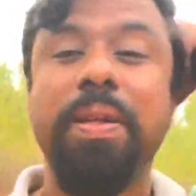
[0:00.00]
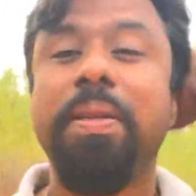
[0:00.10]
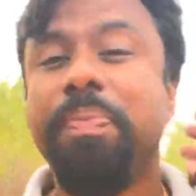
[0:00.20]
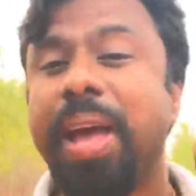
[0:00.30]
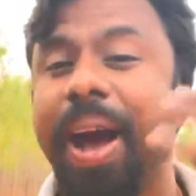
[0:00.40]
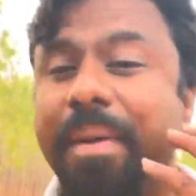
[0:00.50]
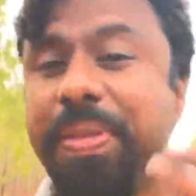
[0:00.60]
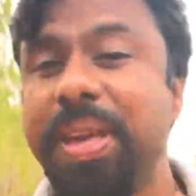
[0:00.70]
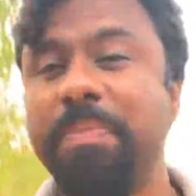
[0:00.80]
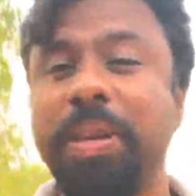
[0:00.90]
They have
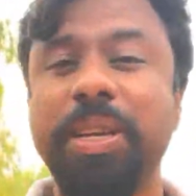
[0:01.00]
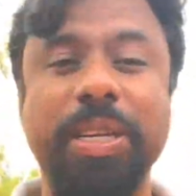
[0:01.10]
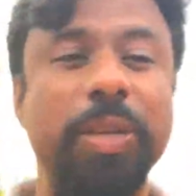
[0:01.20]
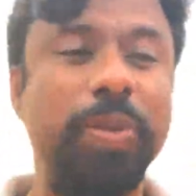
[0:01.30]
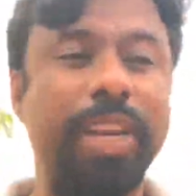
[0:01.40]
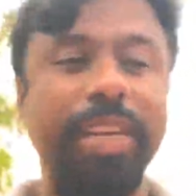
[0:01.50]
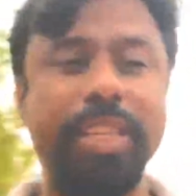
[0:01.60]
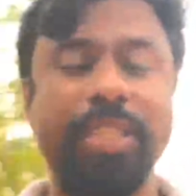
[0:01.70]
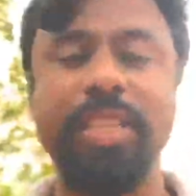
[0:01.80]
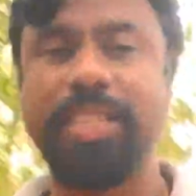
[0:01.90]
the ability to take
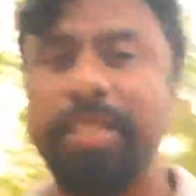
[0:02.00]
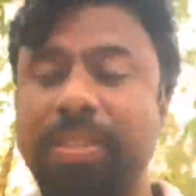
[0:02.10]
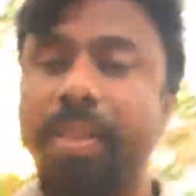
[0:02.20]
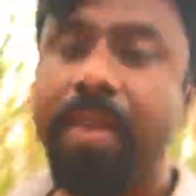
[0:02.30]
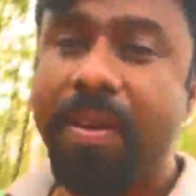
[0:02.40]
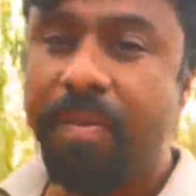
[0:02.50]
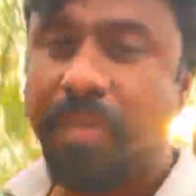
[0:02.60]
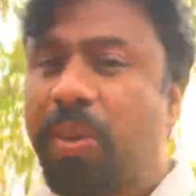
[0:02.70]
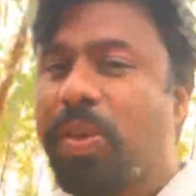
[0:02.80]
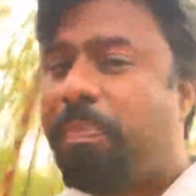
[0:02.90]
decisions.
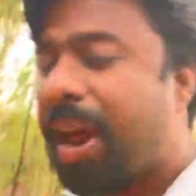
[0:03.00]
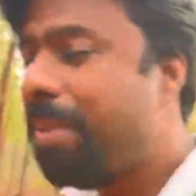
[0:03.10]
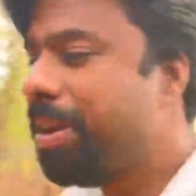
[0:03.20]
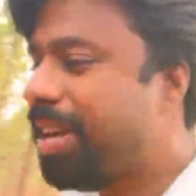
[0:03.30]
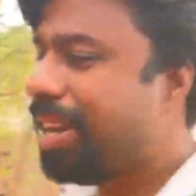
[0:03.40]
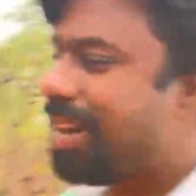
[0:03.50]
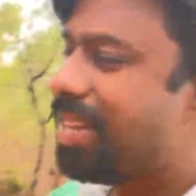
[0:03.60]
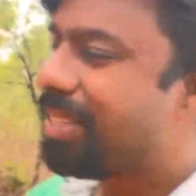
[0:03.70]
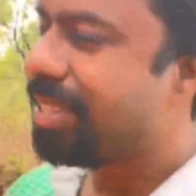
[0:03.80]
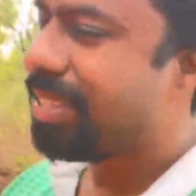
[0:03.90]
One of the primary
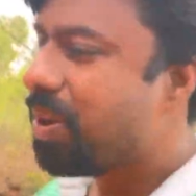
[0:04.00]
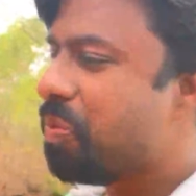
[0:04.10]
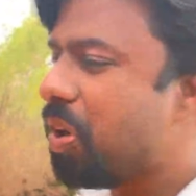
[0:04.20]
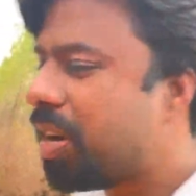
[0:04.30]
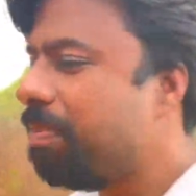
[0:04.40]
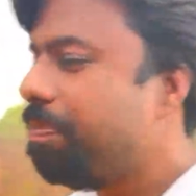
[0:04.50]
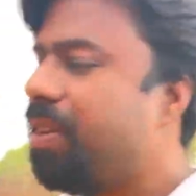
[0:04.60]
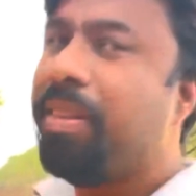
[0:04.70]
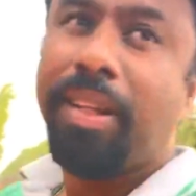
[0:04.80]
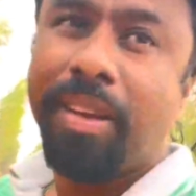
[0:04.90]
reasons I work
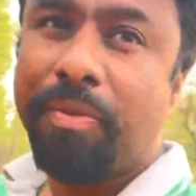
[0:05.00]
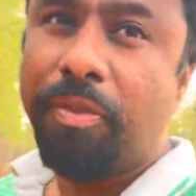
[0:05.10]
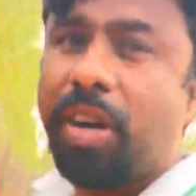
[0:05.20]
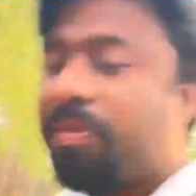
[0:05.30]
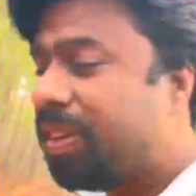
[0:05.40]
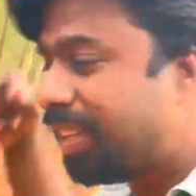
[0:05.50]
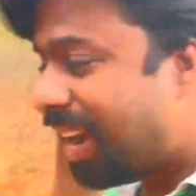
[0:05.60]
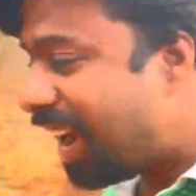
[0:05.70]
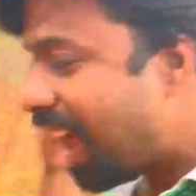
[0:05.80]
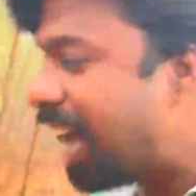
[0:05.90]
with
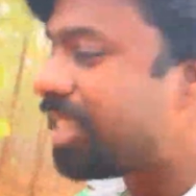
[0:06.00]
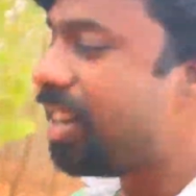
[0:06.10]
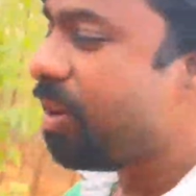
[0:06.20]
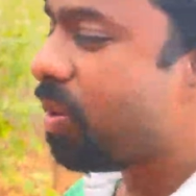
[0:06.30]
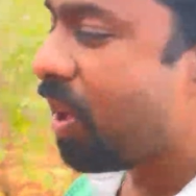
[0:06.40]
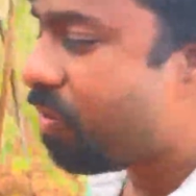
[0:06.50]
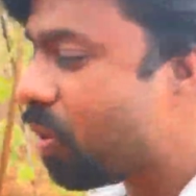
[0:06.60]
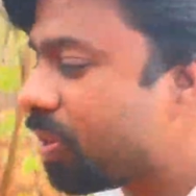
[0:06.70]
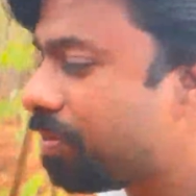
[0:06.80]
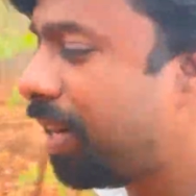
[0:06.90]
largely, when I
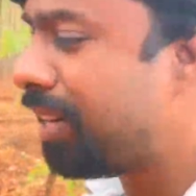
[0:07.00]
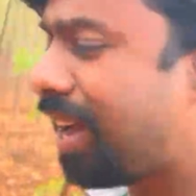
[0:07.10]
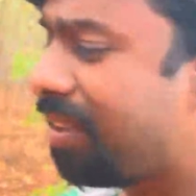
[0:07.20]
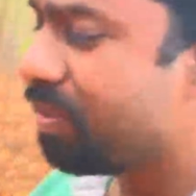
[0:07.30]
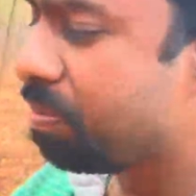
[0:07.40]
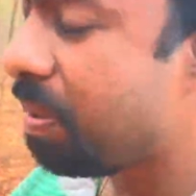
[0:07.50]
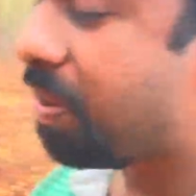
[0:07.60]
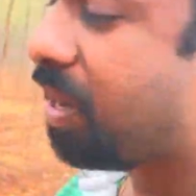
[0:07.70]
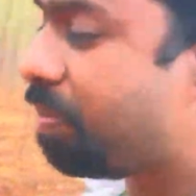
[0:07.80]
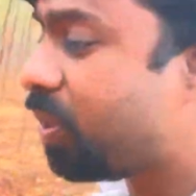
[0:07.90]
focus my time with
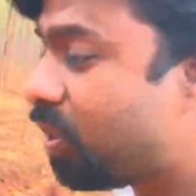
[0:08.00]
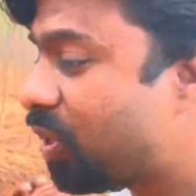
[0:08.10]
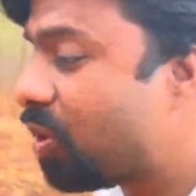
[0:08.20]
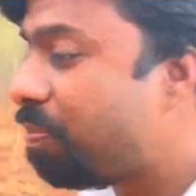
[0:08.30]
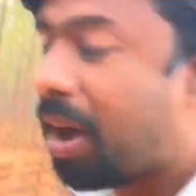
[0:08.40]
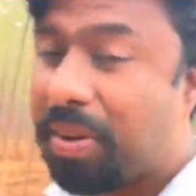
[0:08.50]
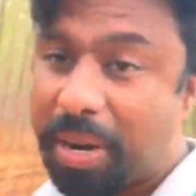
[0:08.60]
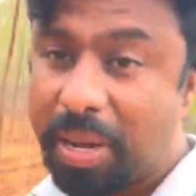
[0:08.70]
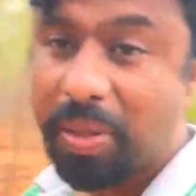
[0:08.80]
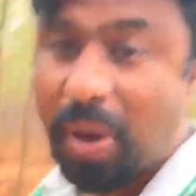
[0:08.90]
people in positions of power
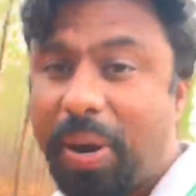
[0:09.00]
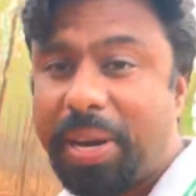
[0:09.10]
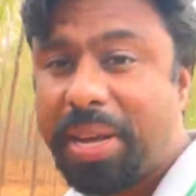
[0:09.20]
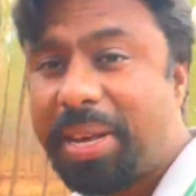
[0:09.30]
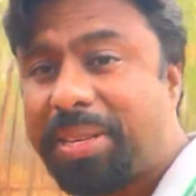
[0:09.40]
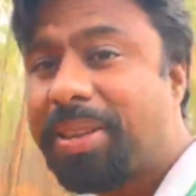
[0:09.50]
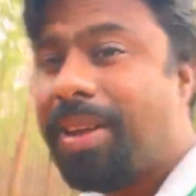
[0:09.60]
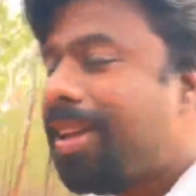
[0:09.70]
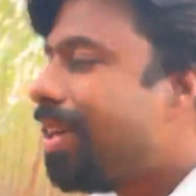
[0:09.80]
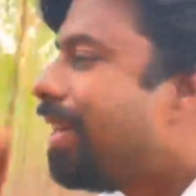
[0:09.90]
and authority, is
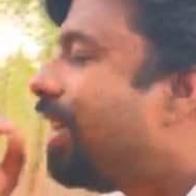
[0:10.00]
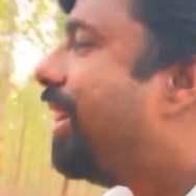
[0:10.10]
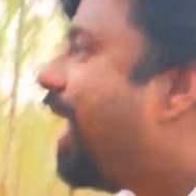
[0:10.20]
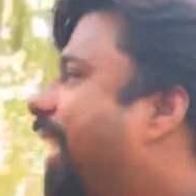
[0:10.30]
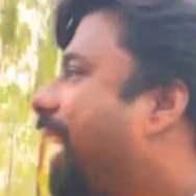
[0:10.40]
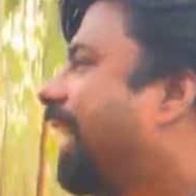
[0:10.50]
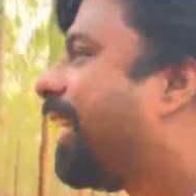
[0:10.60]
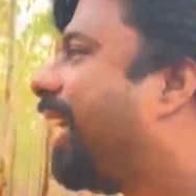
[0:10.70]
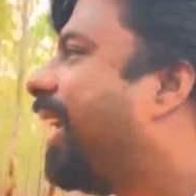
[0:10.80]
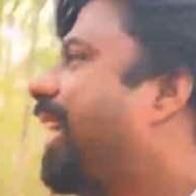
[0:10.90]
they can
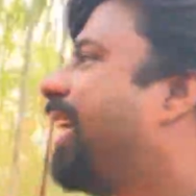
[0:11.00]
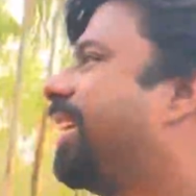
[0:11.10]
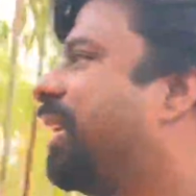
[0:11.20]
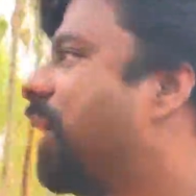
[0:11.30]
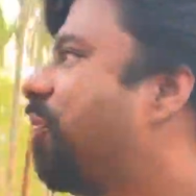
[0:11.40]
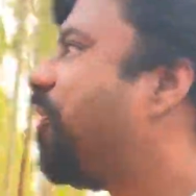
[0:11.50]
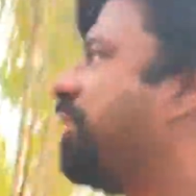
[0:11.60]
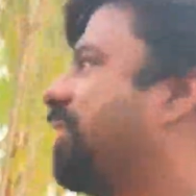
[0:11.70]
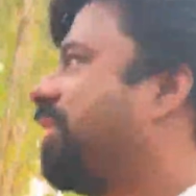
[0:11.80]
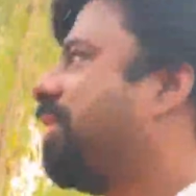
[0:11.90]
create the
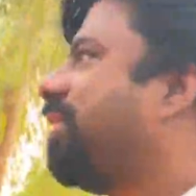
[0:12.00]
difference.